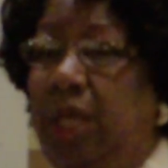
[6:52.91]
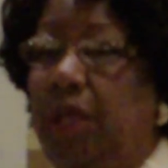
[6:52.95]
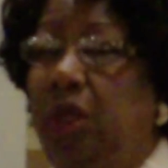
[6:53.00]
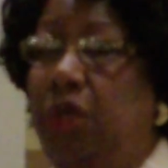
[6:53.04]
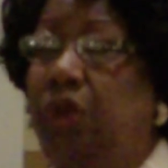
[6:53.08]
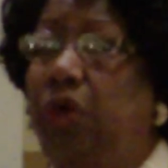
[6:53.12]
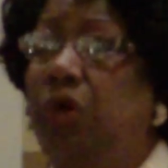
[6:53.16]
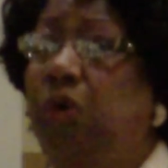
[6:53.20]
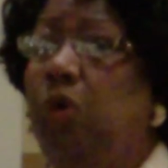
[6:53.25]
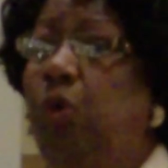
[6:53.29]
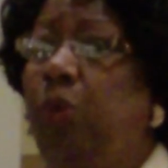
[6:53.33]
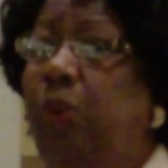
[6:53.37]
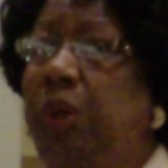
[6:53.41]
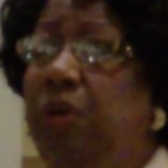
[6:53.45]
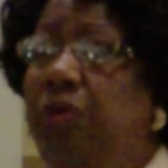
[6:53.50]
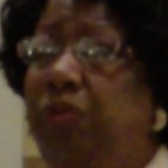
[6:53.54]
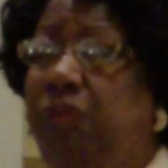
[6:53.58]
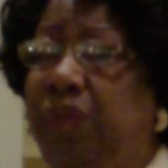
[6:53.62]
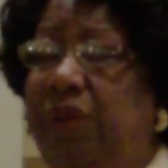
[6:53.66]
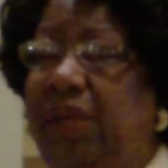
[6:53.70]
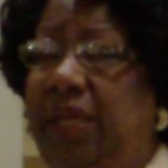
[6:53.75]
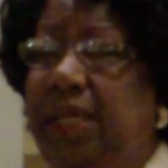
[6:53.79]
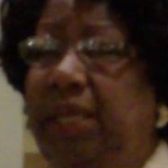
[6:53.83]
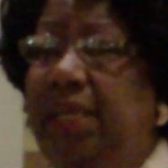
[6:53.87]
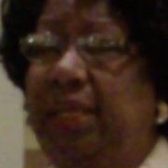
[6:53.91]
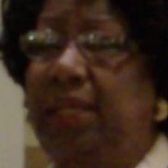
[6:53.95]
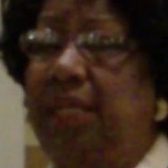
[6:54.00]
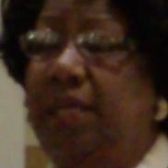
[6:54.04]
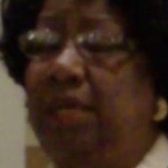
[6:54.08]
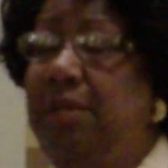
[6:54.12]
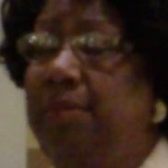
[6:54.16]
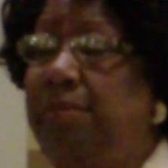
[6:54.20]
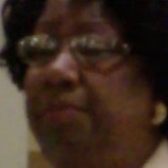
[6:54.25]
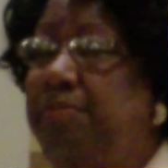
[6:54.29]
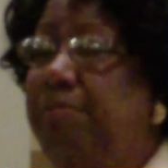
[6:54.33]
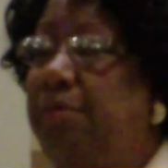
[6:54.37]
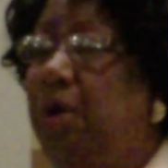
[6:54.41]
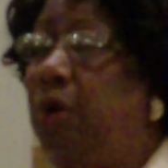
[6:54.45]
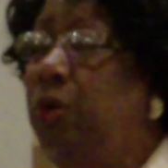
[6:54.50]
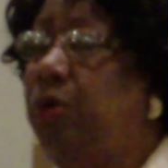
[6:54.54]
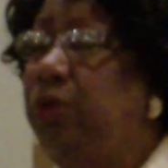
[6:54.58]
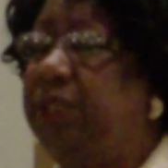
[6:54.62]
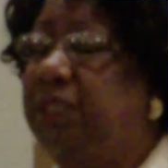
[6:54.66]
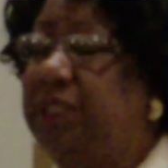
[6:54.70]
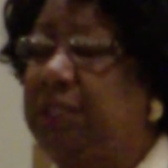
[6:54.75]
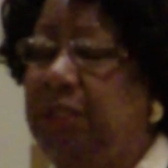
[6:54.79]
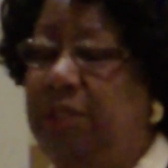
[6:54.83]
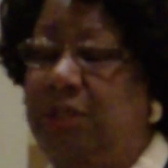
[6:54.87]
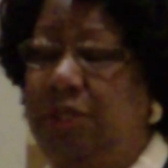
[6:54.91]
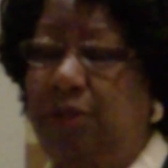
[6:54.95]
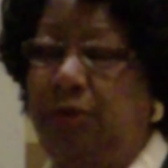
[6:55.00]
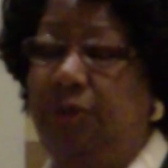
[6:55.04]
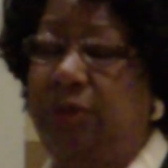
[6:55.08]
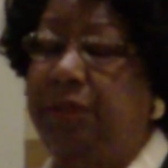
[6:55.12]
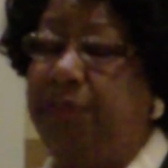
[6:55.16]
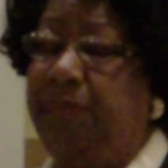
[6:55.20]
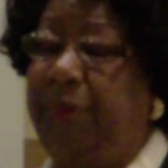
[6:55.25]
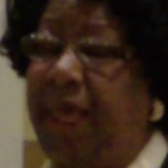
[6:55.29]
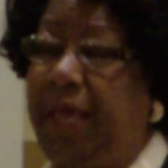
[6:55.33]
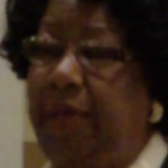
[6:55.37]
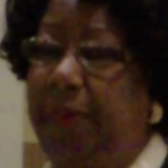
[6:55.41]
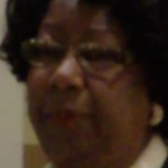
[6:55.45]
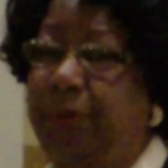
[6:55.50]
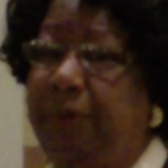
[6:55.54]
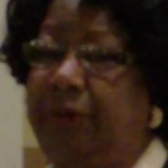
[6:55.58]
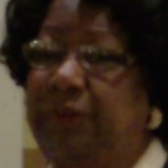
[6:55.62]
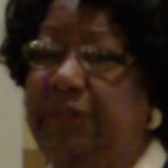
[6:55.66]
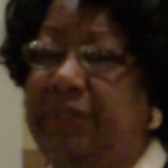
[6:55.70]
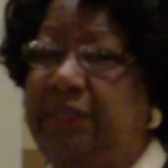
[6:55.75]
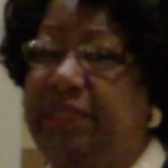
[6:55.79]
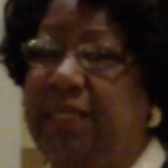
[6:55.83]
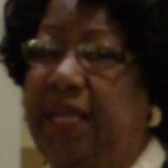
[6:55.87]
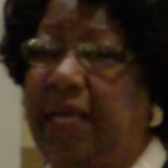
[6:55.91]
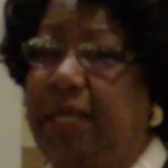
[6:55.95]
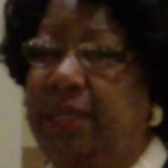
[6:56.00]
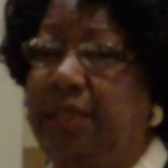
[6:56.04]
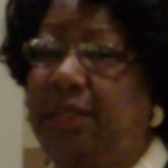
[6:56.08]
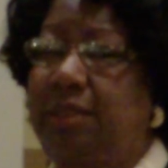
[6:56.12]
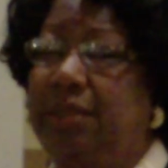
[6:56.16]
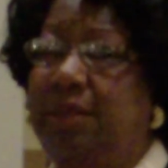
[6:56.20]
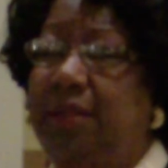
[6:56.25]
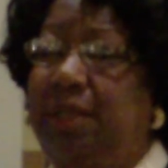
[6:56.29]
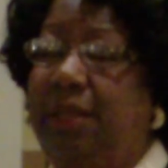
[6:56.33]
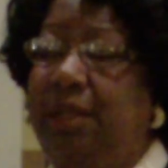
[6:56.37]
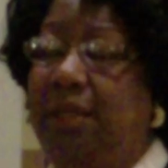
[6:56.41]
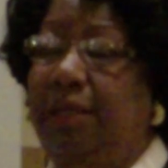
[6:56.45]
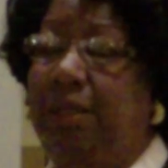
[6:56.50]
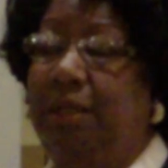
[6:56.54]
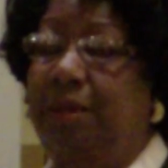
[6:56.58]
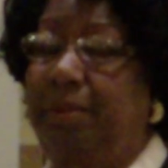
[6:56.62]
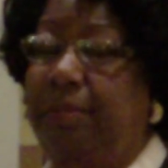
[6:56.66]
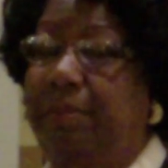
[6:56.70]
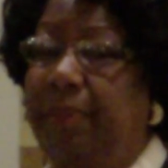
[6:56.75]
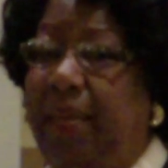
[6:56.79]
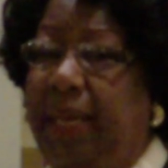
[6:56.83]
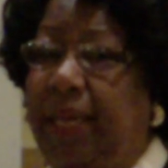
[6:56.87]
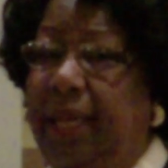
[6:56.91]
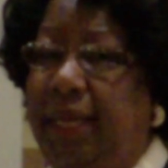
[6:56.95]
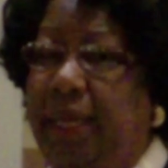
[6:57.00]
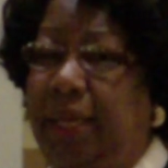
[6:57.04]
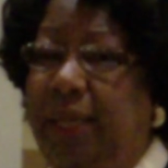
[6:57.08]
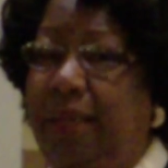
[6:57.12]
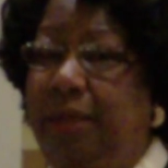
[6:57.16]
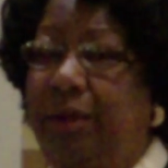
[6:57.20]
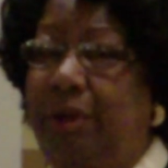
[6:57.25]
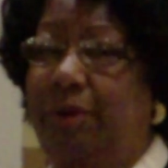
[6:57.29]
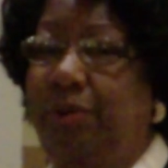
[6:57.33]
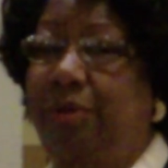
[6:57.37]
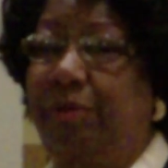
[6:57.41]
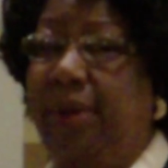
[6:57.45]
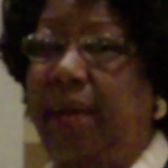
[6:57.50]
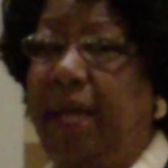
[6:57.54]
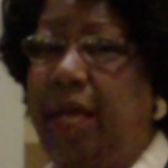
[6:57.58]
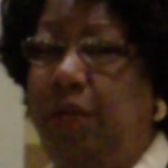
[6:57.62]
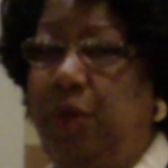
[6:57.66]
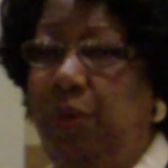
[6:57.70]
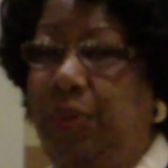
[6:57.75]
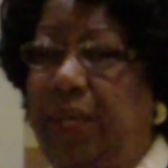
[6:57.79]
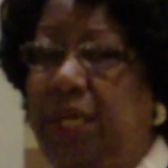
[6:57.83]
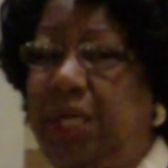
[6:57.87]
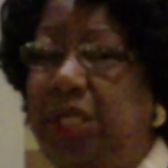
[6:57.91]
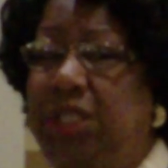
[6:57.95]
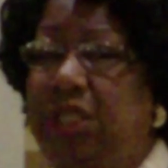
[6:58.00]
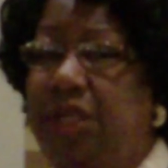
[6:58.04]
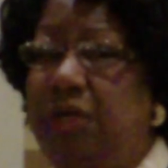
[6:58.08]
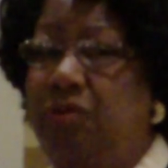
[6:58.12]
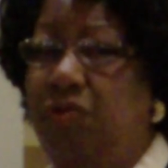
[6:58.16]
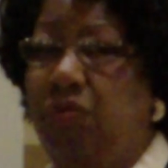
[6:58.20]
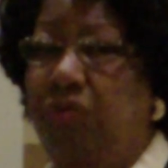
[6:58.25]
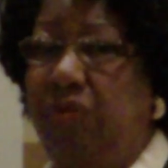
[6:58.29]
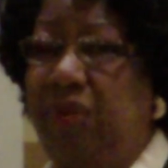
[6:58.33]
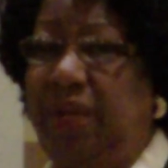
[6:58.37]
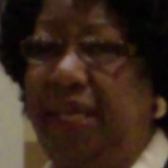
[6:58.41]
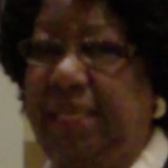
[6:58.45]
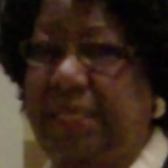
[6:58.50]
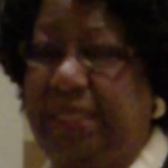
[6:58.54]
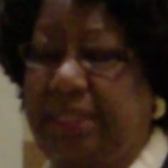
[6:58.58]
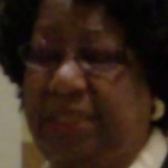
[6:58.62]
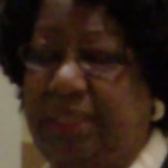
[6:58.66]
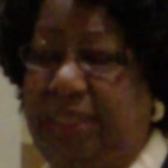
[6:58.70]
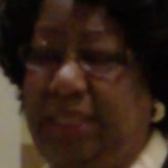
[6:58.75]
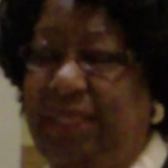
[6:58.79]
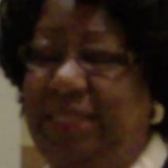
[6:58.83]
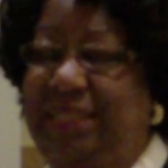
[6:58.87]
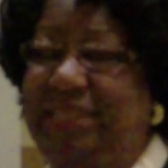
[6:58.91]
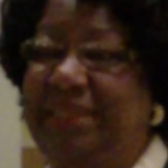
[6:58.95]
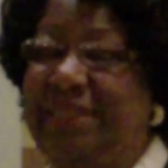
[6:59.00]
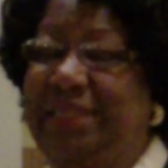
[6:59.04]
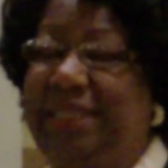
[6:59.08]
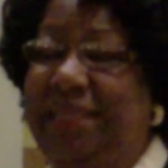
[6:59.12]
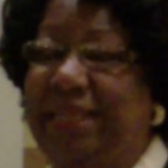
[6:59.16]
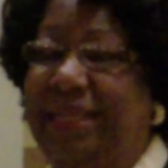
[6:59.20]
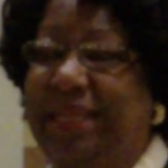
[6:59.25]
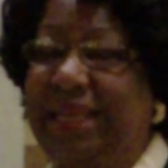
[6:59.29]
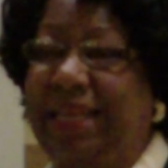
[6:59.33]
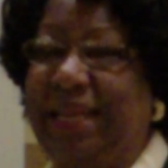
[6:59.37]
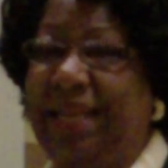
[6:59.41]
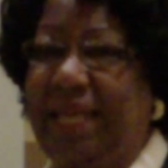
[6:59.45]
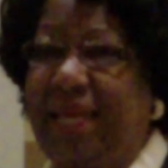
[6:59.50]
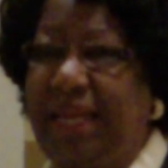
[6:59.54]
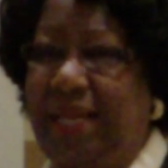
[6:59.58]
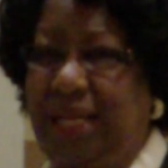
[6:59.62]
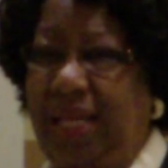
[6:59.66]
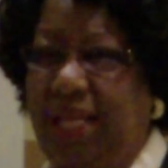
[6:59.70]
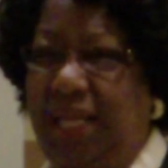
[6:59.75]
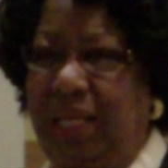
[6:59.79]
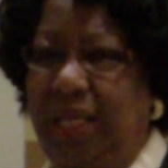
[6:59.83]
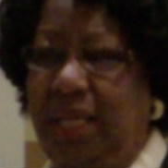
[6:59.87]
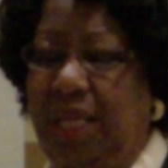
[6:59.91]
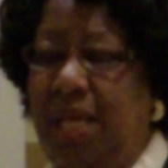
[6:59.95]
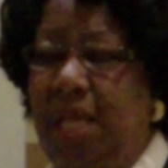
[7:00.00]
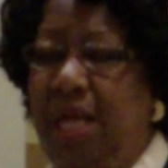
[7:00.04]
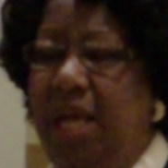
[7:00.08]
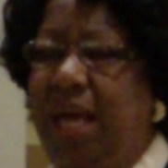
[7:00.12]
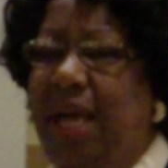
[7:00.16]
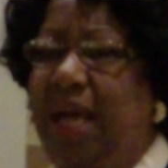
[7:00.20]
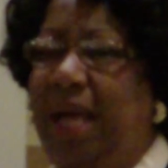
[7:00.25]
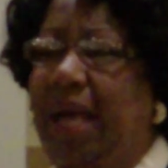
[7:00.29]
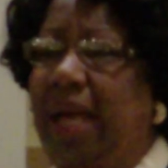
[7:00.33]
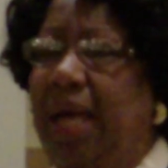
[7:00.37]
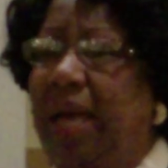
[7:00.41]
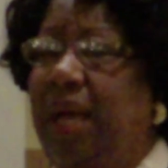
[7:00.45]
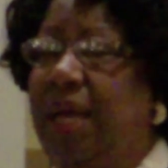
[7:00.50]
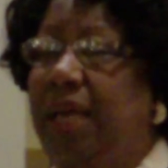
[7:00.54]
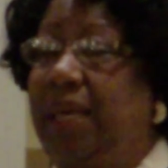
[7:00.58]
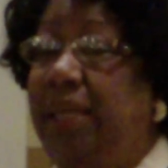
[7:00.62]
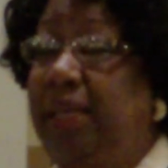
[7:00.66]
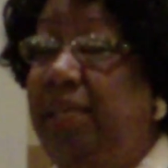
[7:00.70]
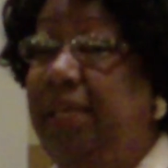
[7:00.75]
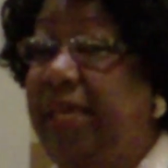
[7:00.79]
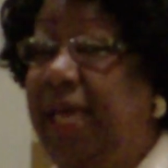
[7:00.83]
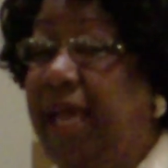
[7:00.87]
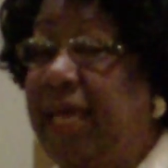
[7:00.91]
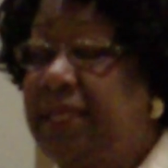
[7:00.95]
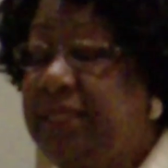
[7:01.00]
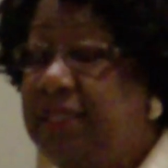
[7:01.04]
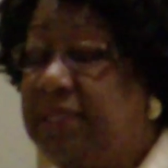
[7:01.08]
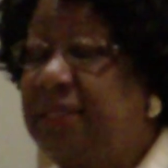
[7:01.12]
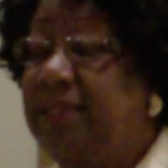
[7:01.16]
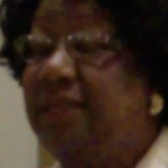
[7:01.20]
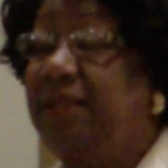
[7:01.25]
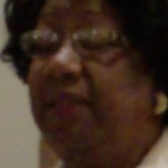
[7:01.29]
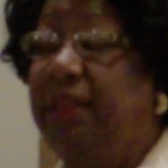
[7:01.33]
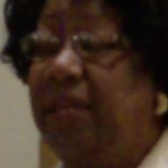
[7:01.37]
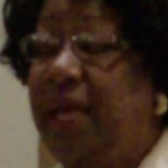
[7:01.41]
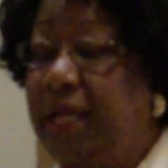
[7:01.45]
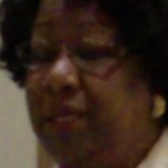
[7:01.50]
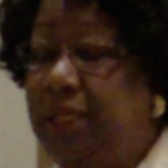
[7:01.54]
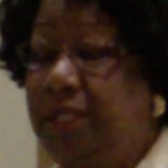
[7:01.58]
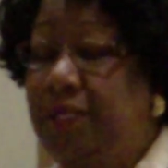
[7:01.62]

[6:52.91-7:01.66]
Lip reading: you will read in most newspapers that my graduation rate is declining. Yes, that